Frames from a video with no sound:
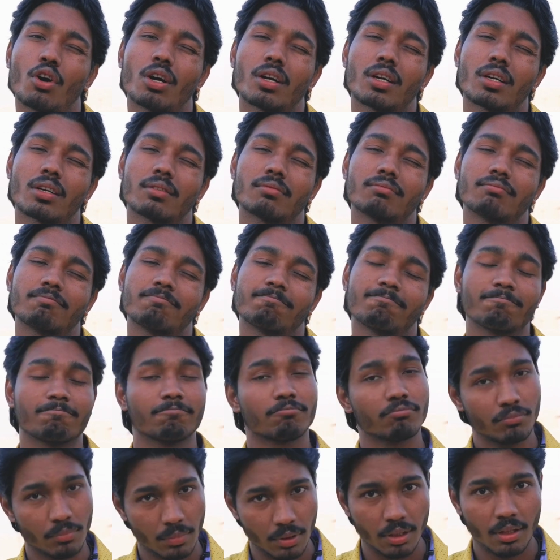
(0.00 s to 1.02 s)
not,
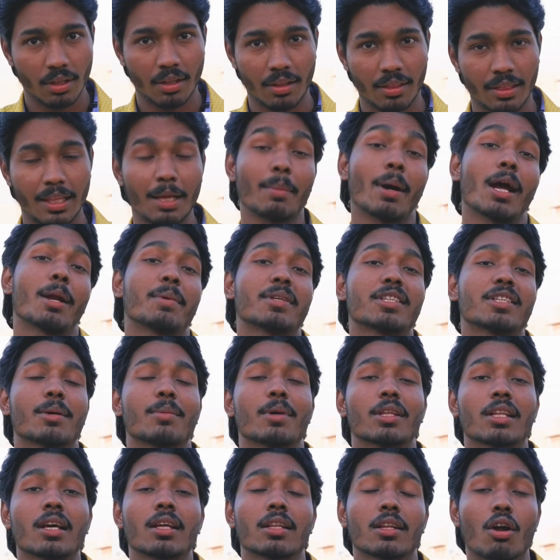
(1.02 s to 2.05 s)
there might be
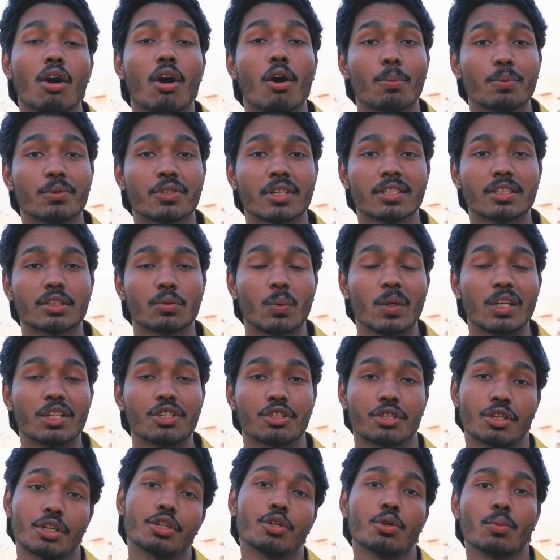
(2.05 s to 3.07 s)
some other options
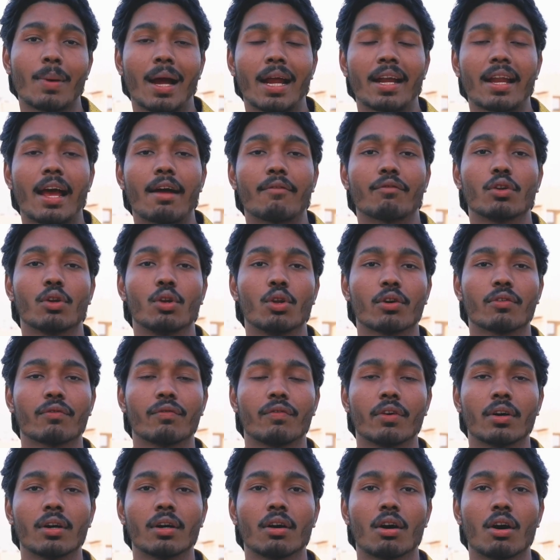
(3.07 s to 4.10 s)
which you might have to look
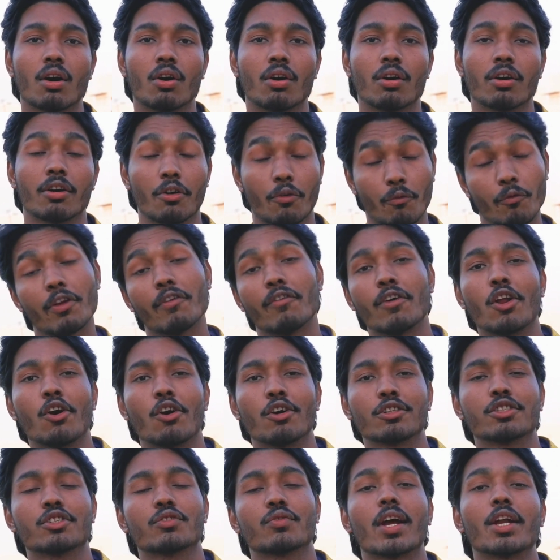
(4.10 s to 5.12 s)
for, or we will
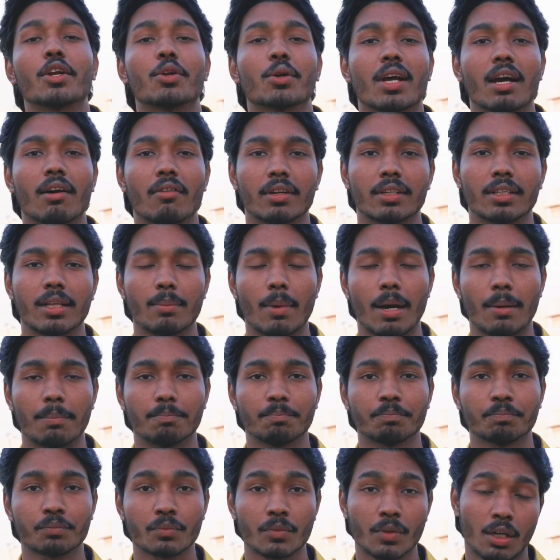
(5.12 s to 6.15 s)
also try to cover them up.